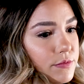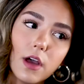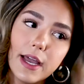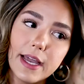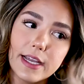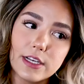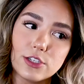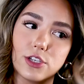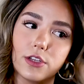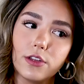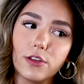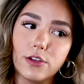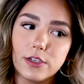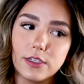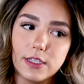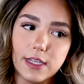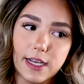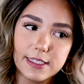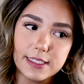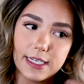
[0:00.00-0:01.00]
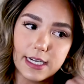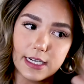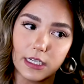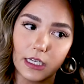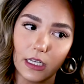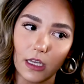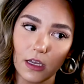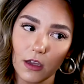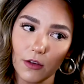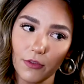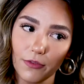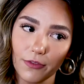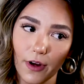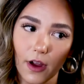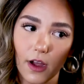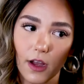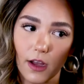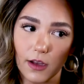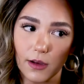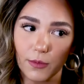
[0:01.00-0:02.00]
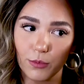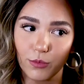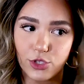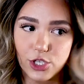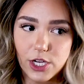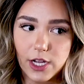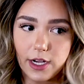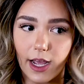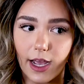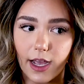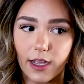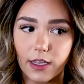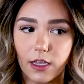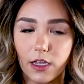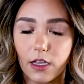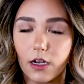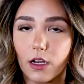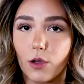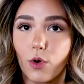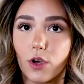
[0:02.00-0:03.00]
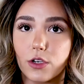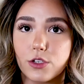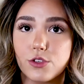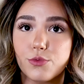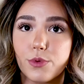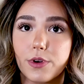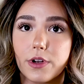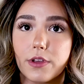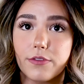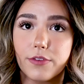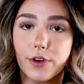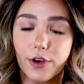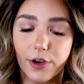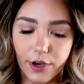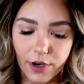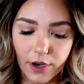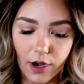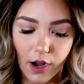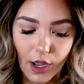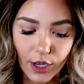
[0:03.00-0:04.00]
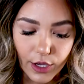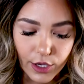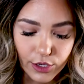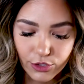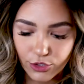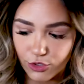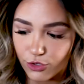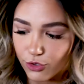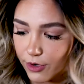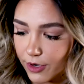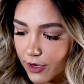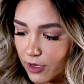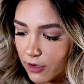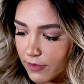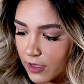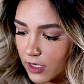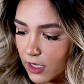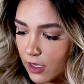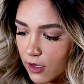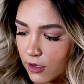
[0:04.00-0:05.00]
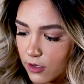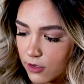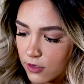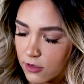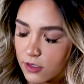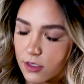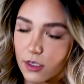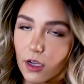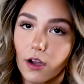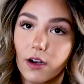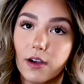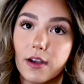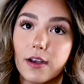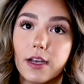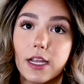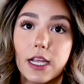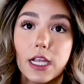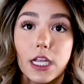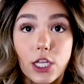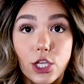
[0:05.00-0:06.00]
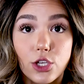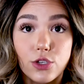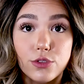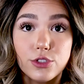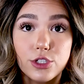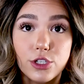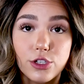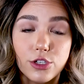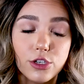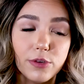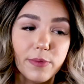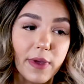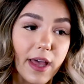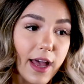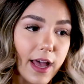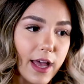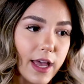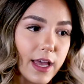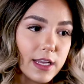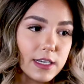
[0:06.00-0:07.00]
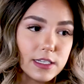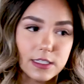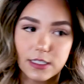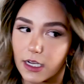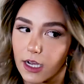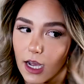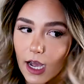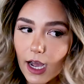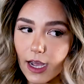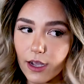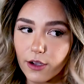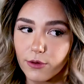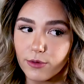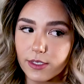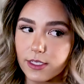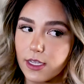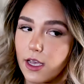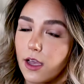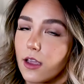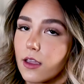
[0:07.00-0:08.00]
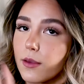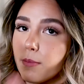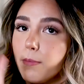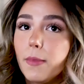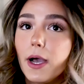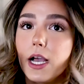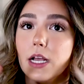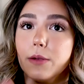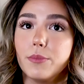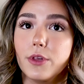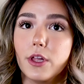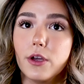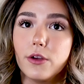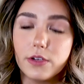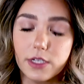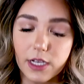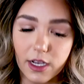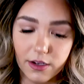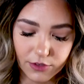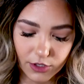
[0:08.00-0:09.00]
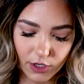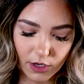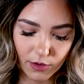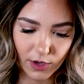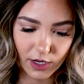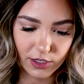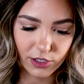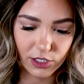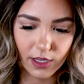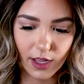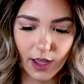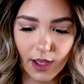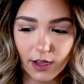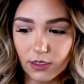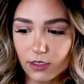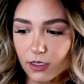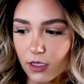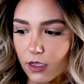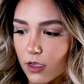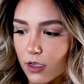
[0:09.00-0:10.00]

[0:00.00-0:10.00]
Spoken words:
I actually learned that technique from Jen Atkin. I watched one of her tutorial videos on YouTube, and I was like mind blown after I watched that.